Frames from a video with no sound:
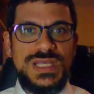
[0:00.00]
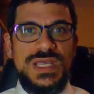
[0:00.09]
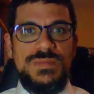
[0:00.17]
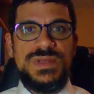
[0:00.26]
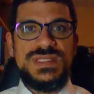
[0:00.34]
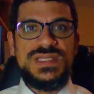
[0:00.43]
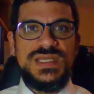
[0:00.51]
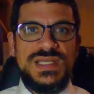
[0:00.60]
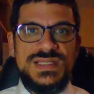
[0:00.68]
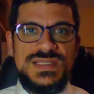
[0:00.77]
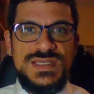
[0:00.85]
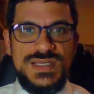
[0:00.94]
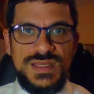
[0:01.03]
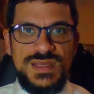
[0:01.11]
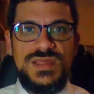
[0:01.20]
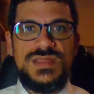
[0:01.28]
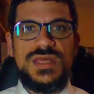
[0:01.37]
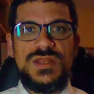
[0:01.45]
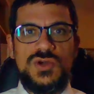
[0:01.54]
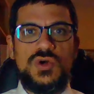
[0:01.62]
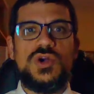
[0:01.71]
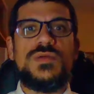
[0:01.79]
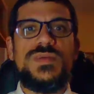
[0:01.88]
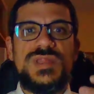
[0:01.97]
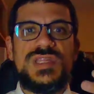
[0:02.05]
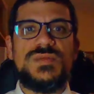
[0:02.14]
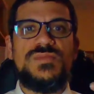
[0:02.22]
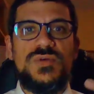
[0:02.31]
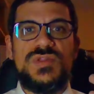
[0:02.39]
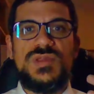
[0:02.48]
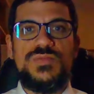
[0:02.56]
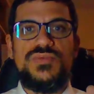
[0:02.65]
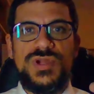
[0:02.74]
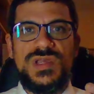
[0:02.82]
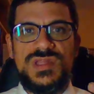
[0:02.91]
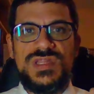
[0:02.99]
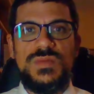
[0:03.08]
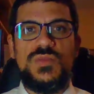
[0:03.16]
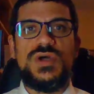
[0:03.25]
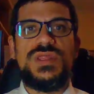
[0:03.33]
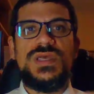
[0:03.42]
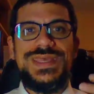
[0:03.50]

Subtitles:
But the idea is that a korban is supposed to bring someone